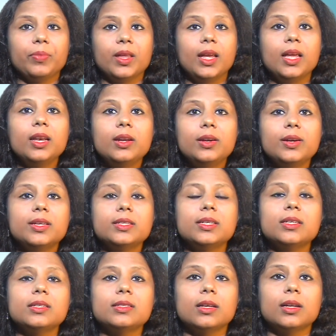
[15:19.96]

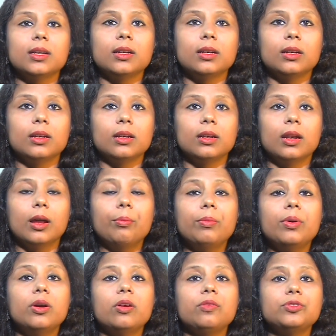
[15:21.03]
increases the
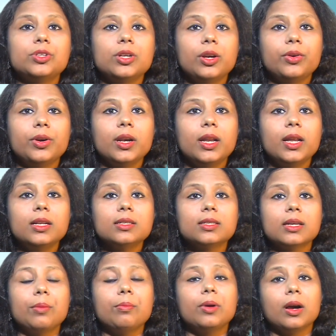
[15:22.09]
number of children in
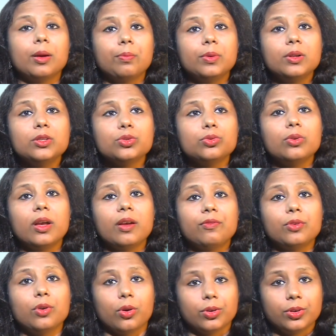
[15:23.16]
some couples who
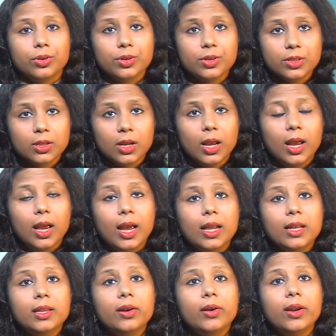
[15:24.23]
have daughters
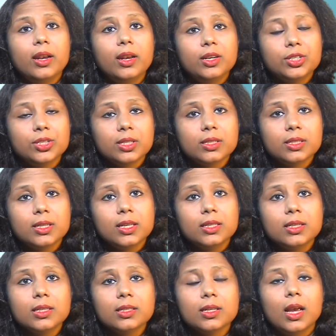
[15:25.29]
at their initial
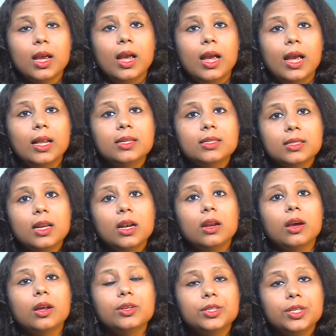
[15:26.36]
stages and still
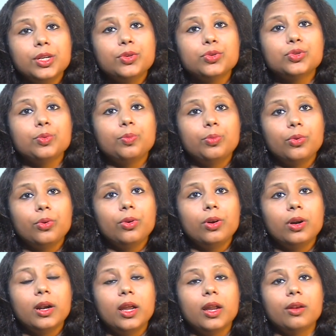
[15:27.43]
continues to
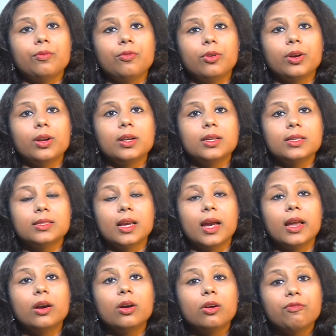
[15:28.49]
procreate for the
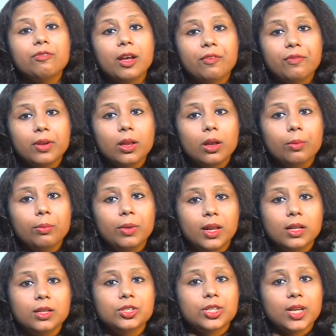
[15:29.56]
desire of having a
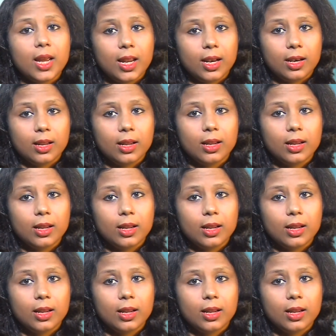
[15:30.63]
male child.